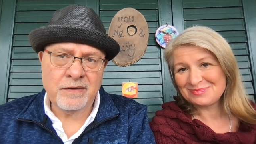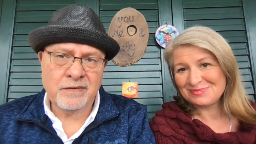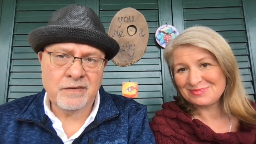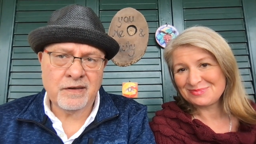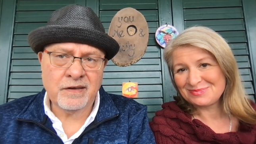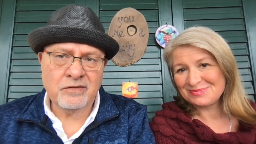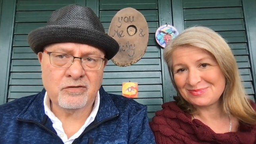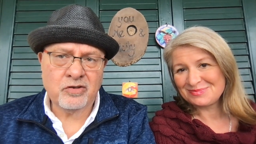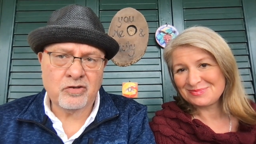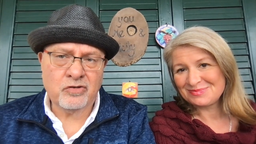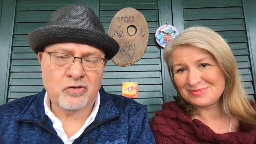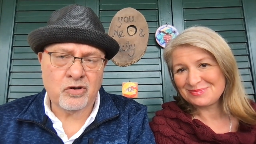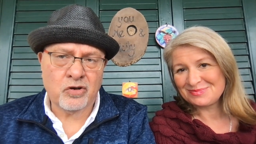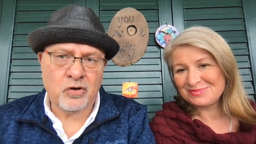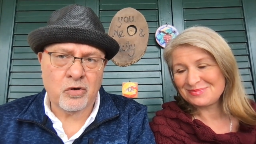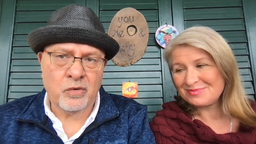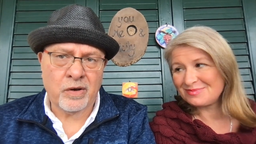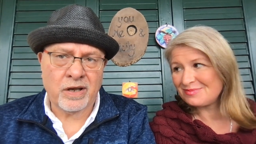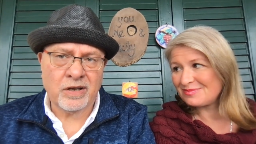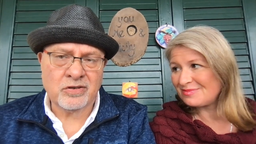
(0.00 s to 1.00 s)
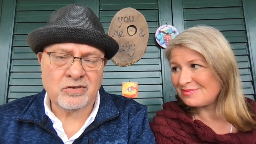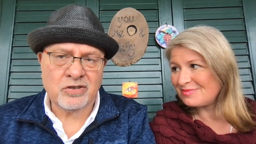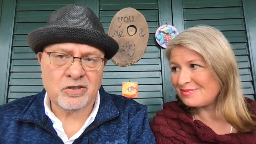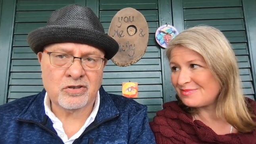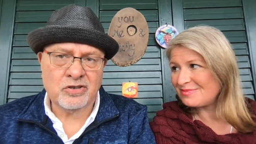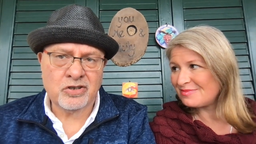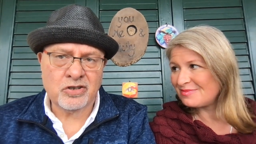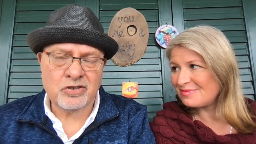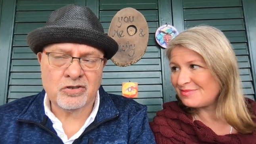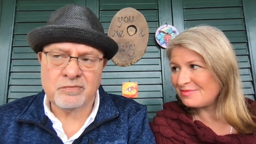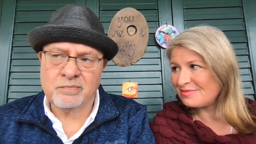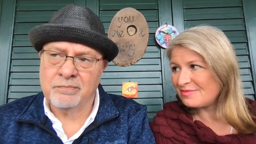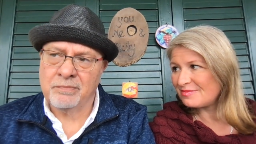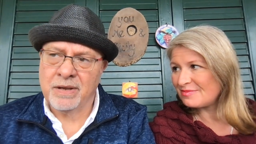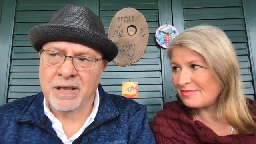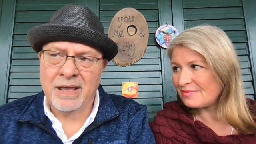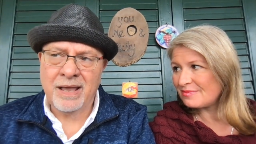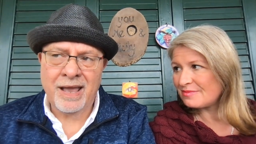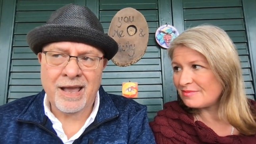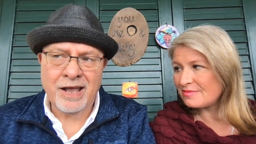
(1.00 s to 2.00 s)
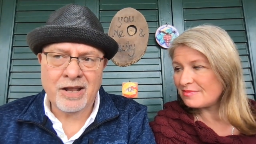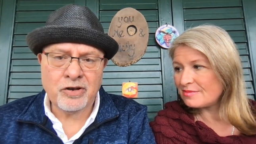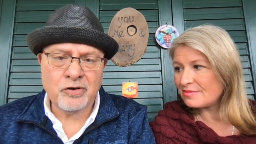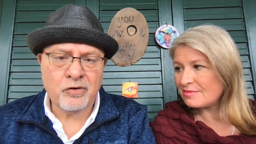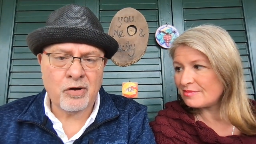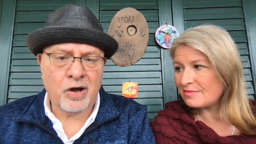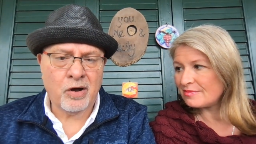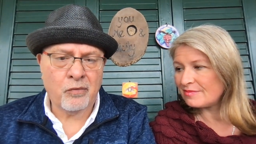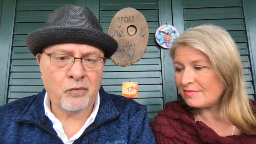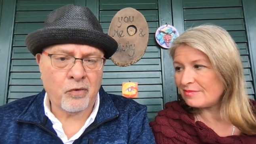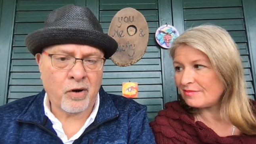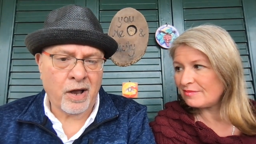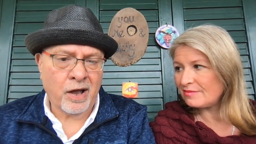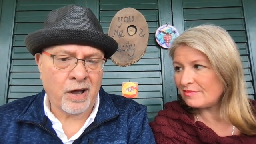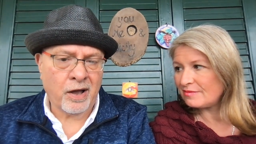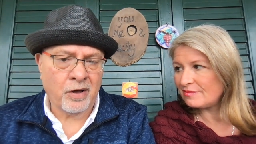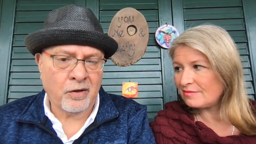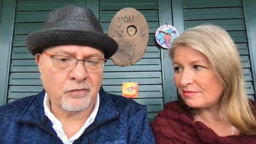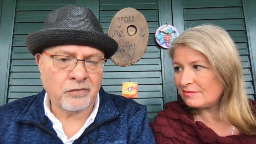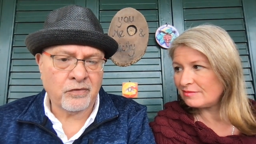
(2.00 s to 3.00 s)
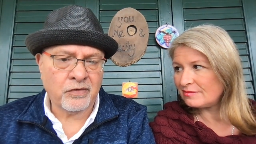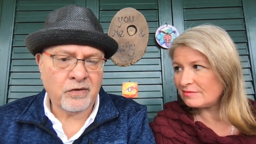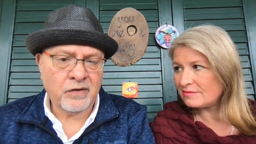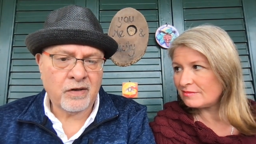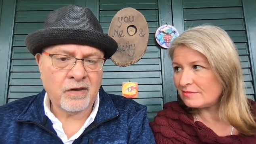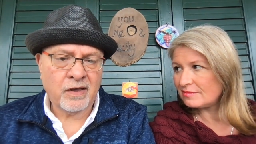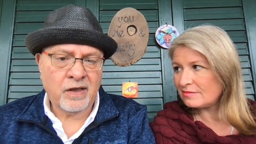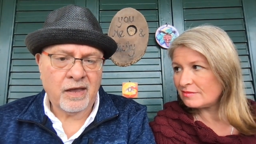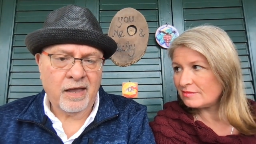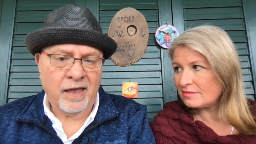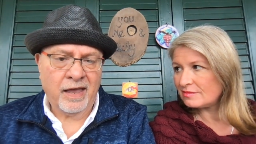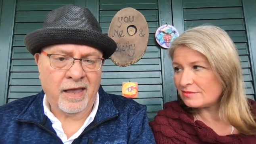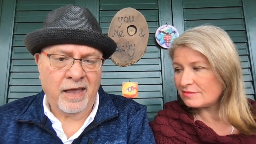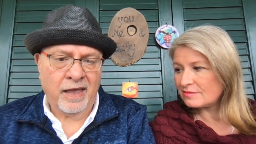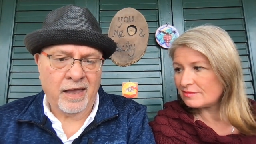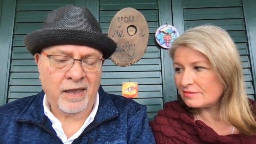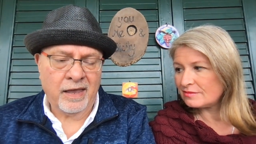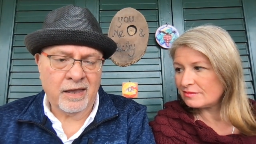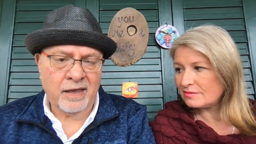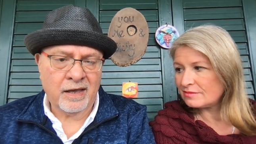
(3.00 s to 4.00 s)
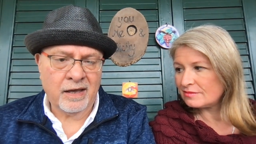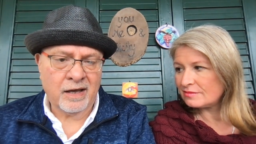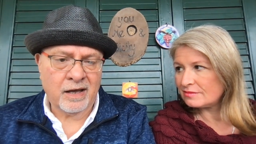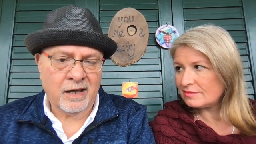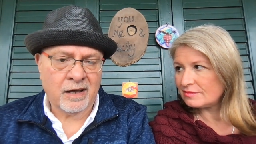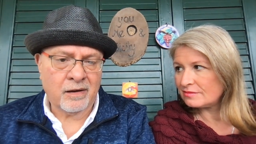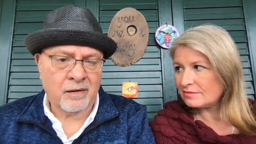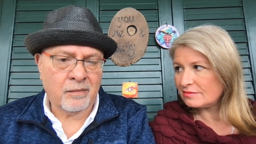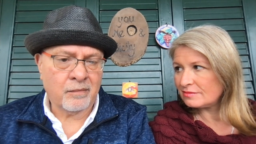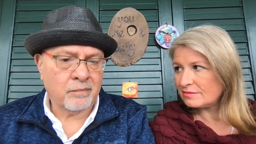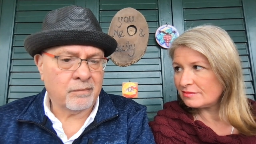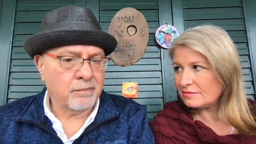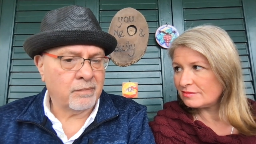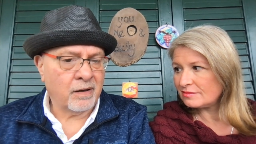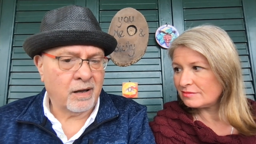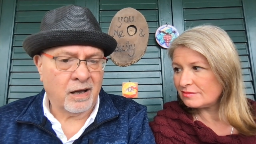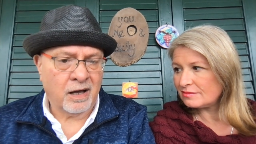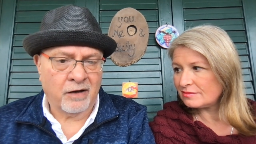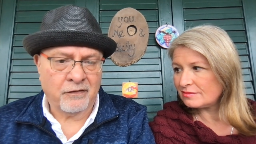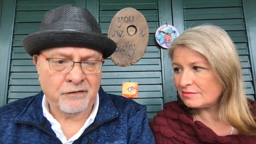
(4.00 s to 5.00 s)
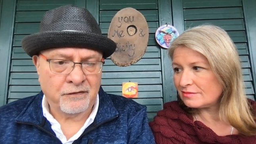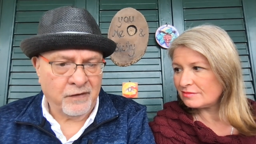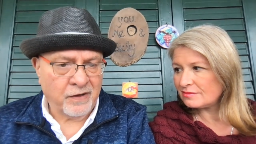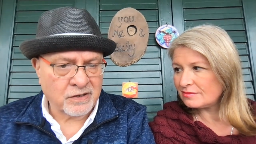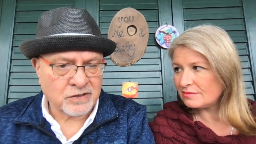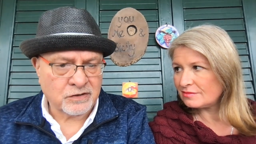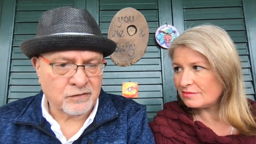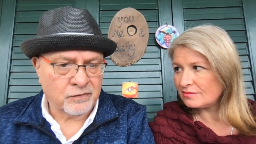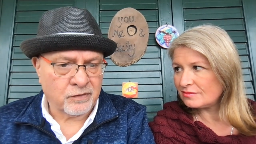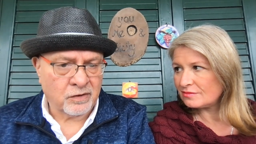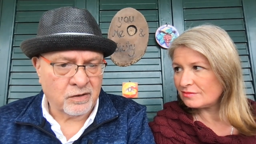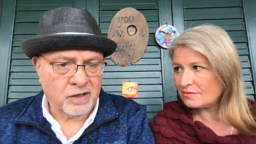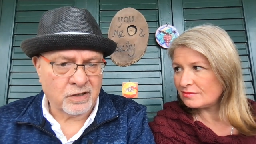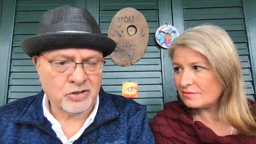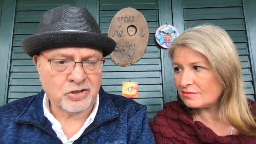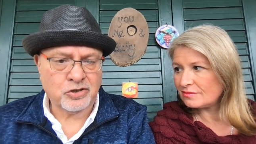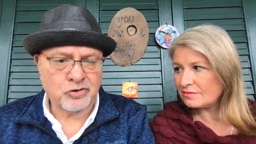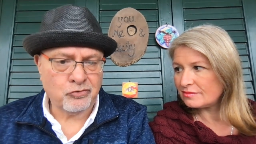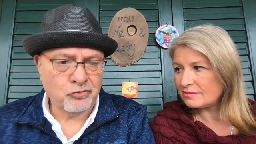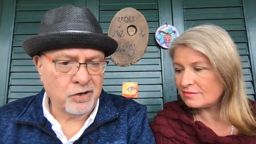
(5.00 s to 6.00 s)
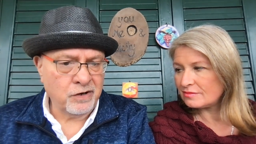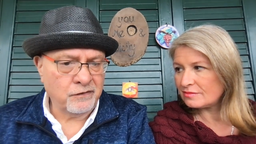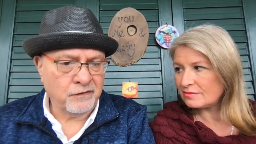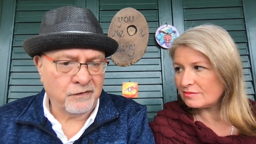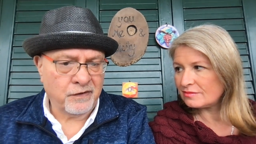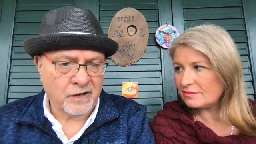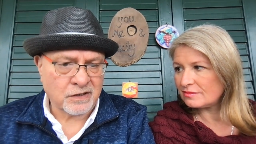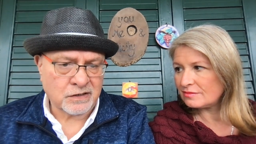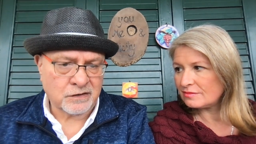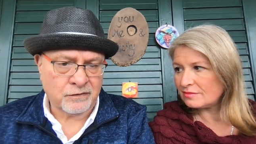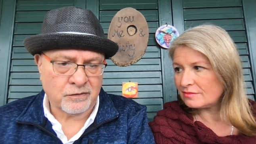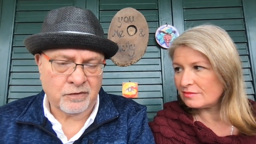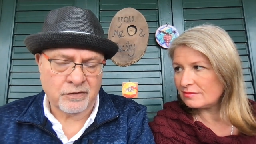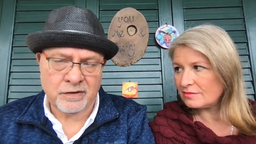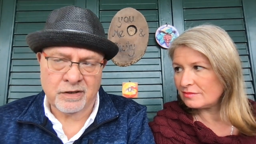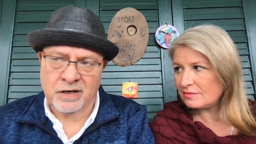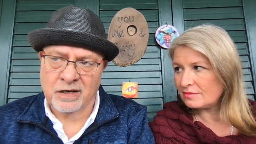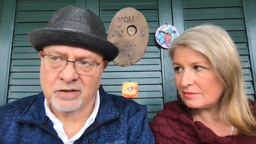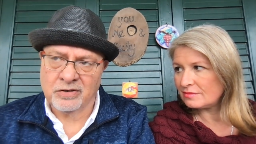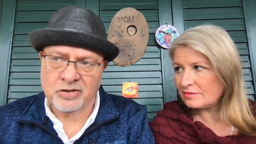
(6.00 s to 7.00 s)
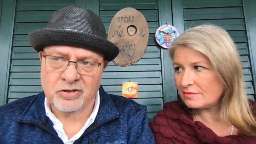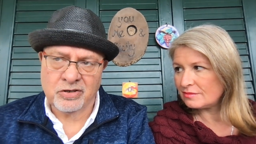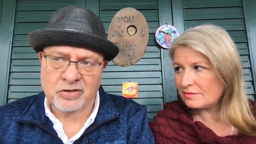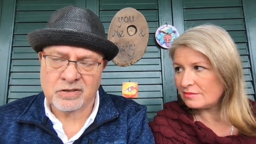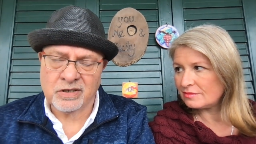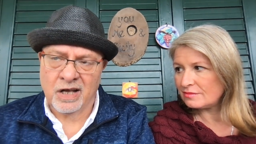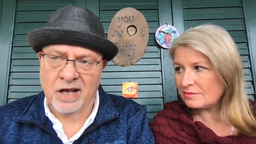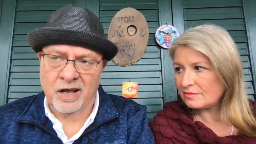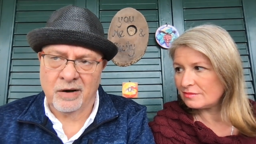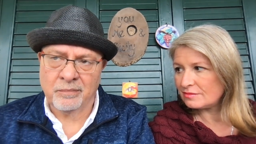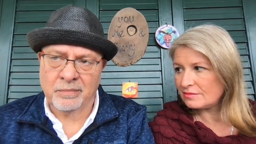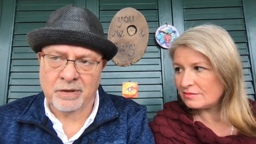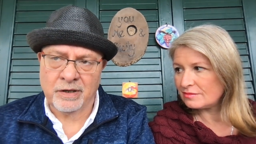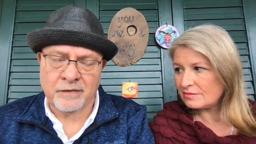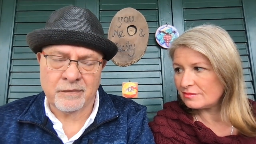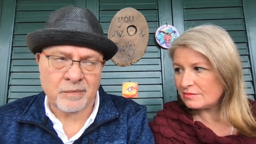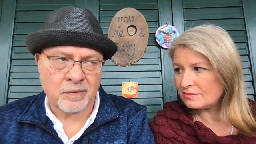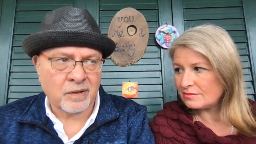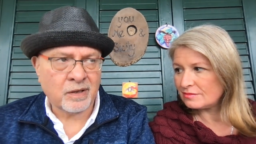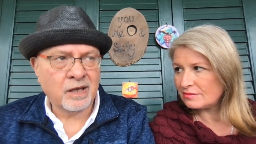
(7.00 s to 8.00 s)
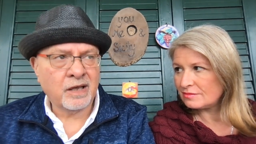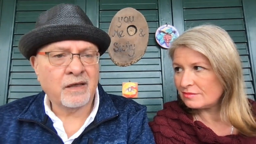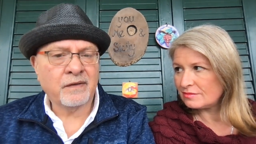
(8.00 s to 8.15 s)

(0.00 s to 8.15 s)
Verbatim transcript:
Speaker 1: thing to do is to just meander around a uh, a festival, a street festival that are just unbelievable.